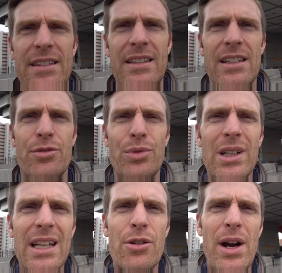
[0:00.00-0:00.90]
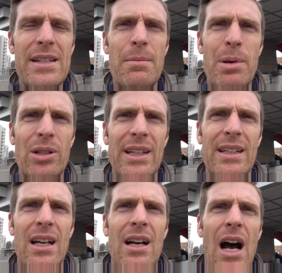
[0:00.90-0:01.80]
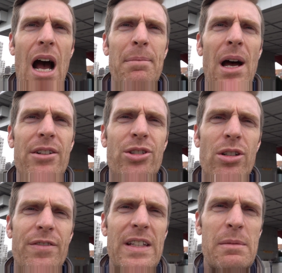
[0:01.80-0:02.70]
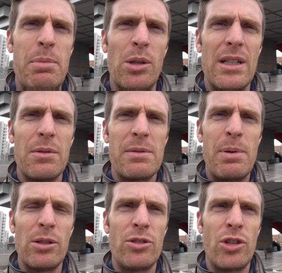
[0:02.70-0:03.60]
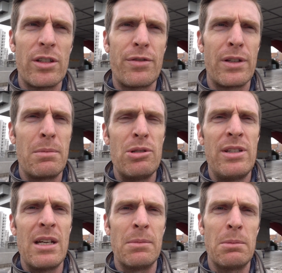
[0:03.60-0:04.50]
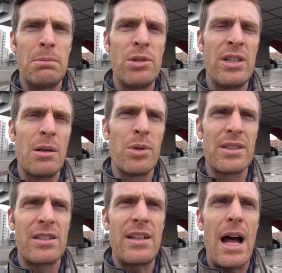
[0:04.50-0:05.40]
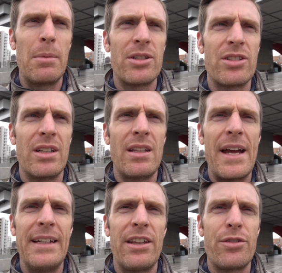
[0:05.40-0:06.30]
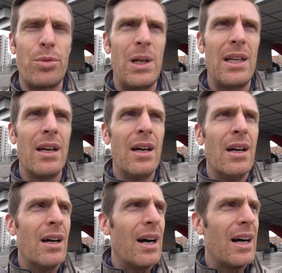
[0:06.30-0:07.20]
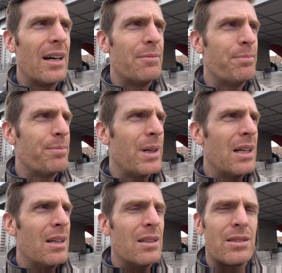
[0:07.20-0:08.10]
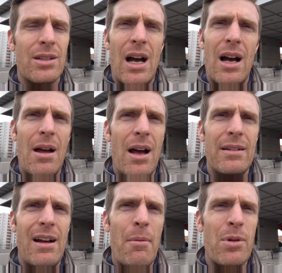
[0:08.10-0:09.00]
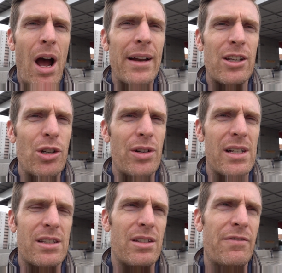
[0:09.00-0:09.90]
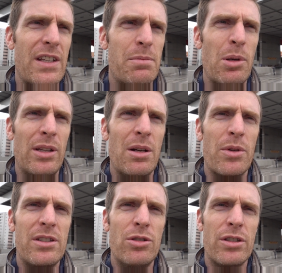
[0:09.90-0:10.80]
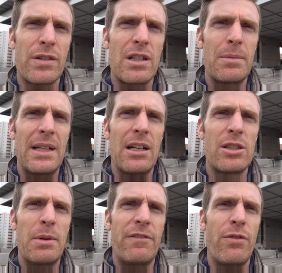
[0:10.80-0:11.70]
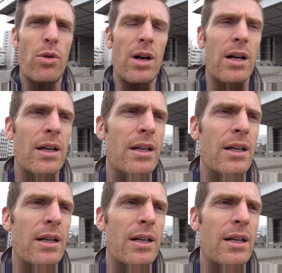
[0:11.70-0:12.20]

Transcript: It's in this really crazy building. I'm not sure if this building was built just for the museum. The museum was established in '93. So I'm kind of curious if this building was used for something else before.